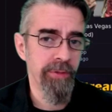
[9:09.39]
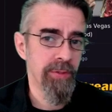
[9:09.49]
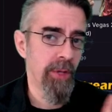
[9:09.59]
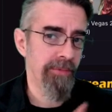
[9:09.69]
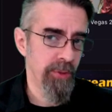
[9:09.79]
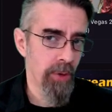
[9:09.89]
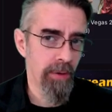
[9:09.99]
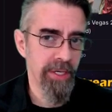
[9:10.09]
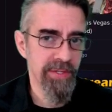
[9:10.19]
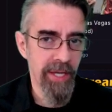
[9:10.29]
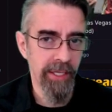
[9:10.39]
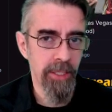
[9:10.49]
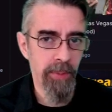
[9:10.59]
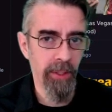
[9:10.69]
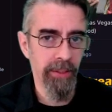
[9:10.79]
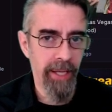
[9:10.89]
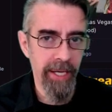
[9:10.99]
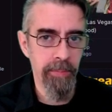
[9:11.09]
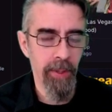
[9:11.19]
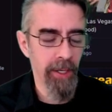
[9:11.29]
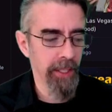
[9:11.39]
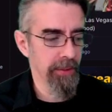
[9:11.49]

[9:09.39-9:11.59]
if you already signed up on library,